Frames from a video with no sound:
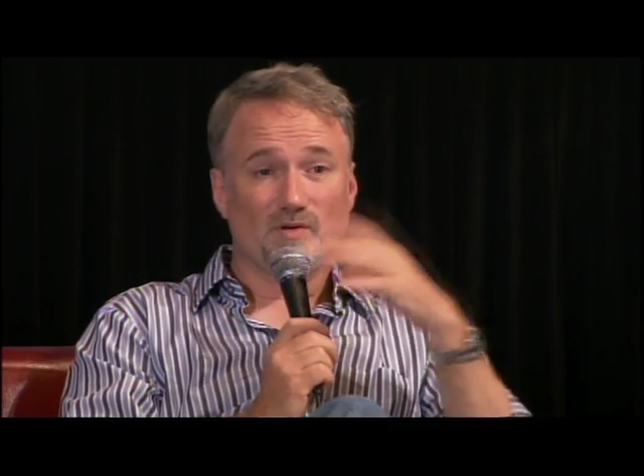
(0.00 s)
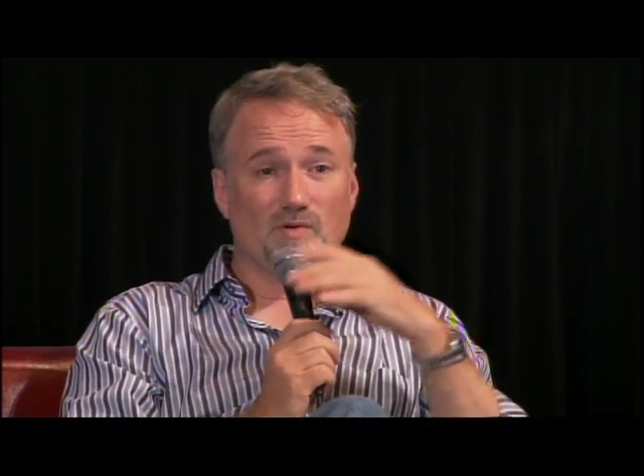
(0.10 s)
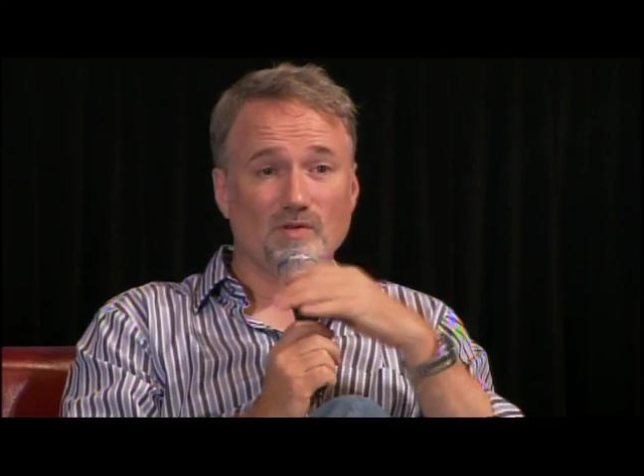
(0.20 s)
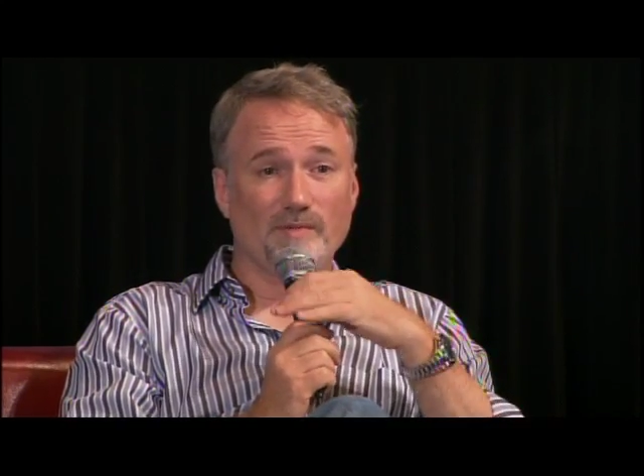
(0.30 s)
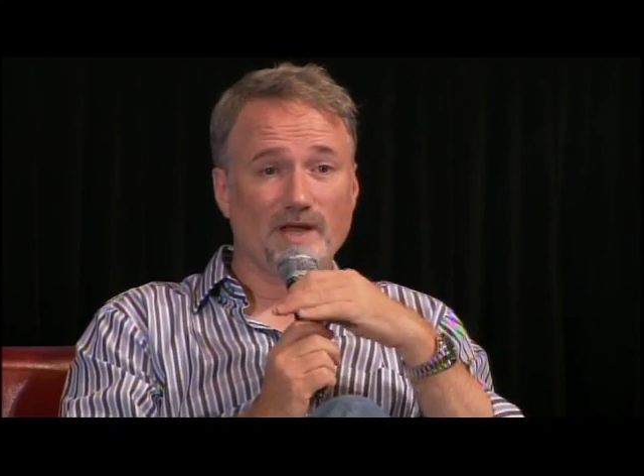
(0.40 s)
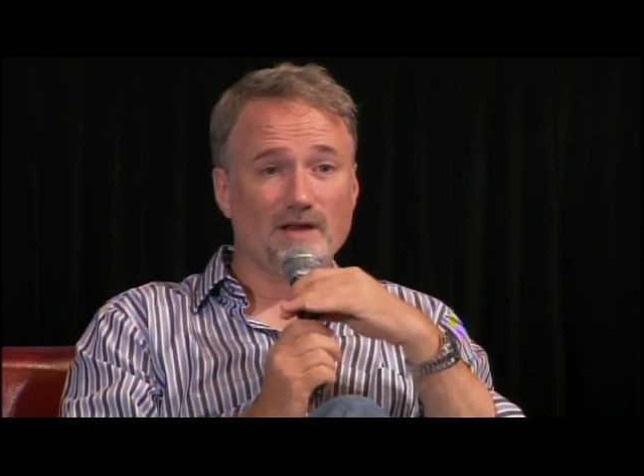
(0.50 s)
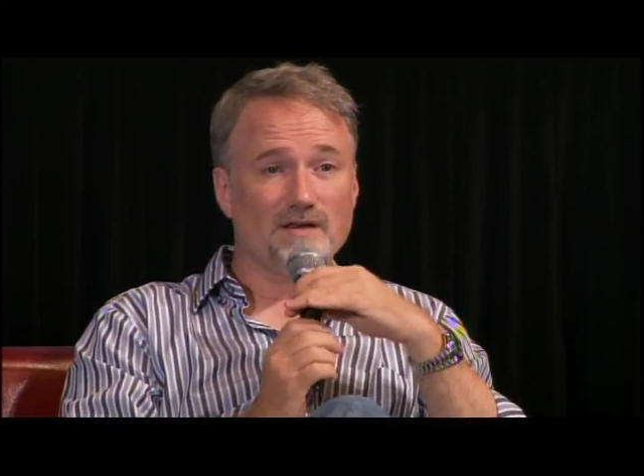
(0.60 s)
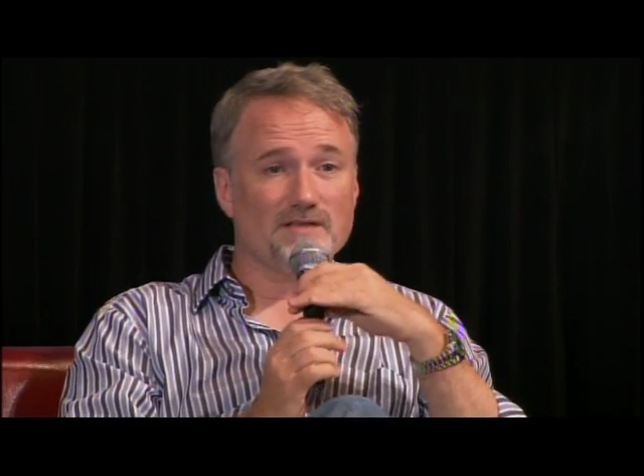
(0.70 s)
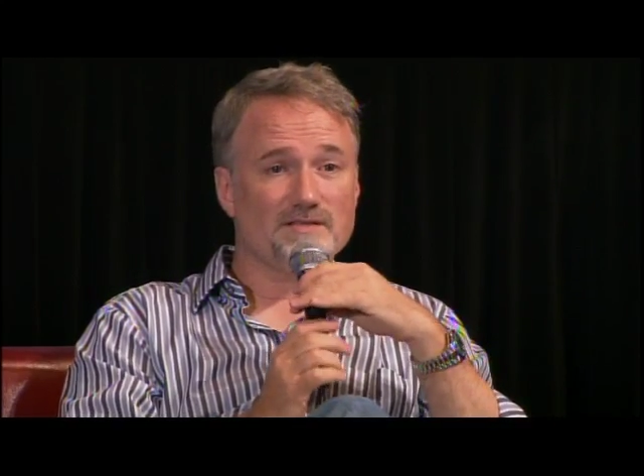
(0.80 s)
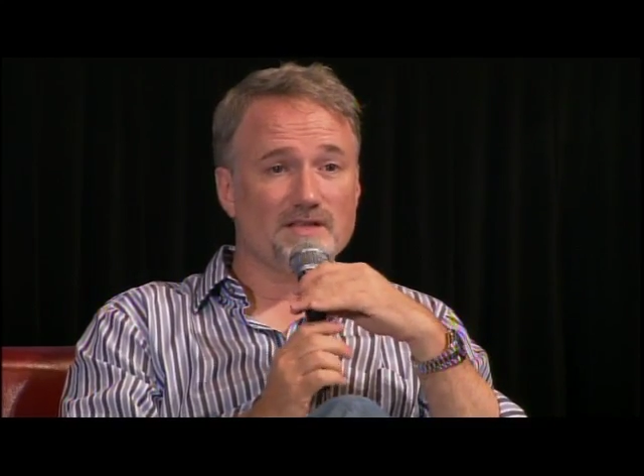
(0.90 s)
cool about it,
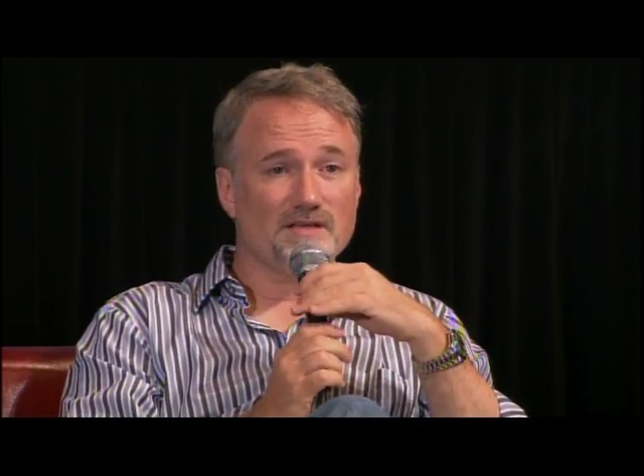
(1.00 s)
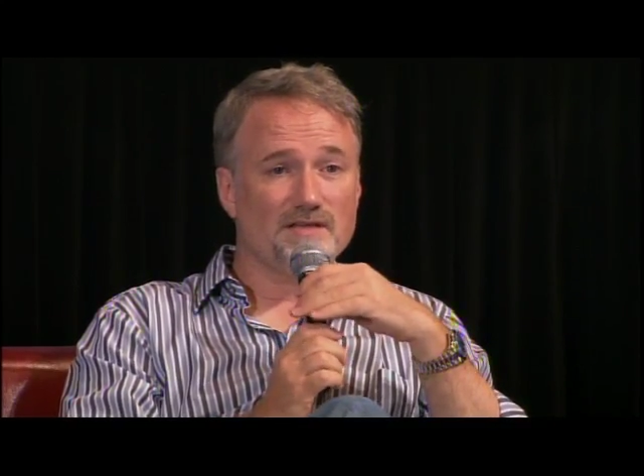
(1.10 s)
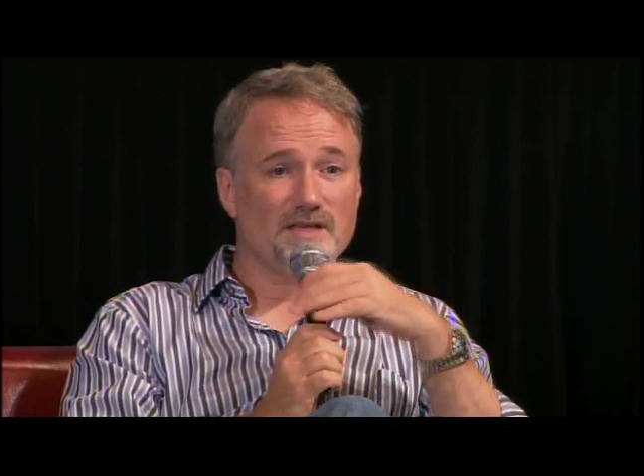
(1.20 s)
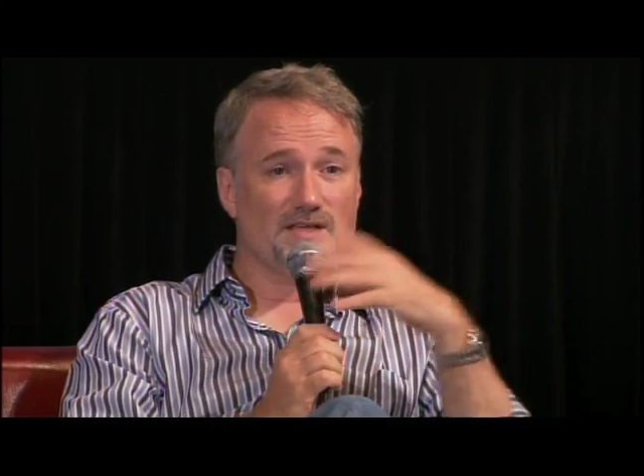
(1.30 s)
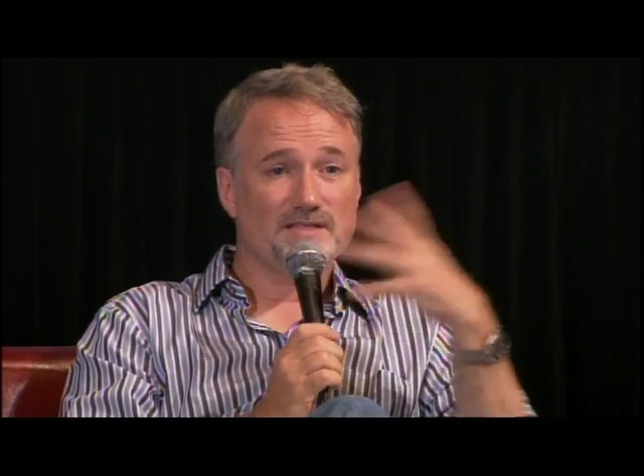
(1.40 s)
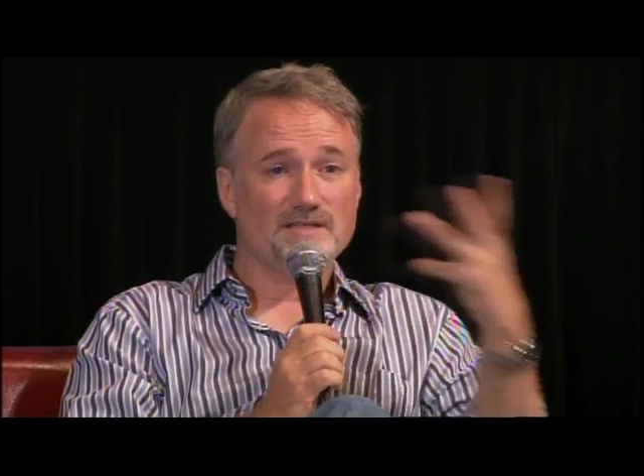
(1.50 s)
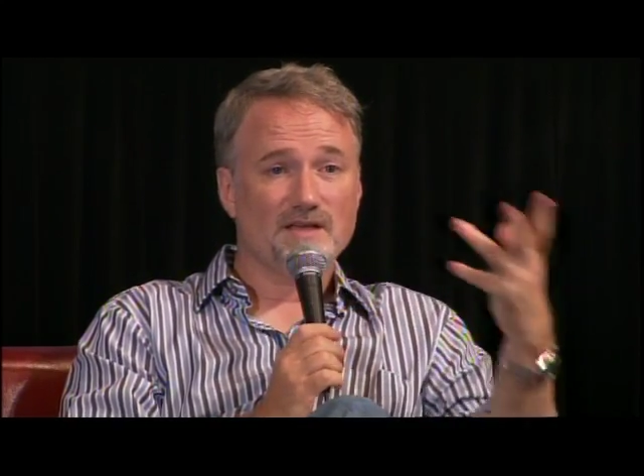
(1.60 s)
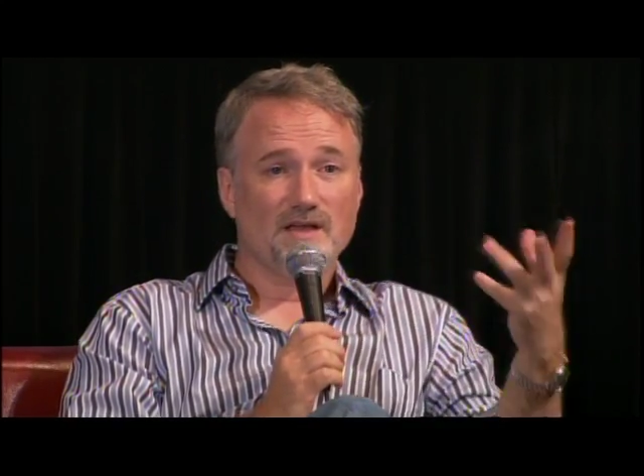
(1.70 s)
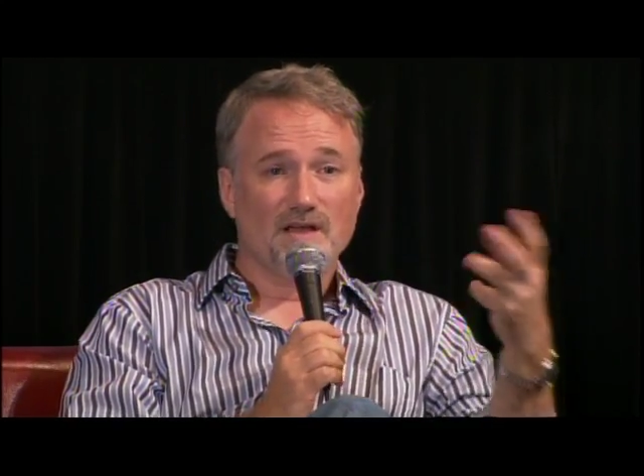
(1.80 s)
is that he's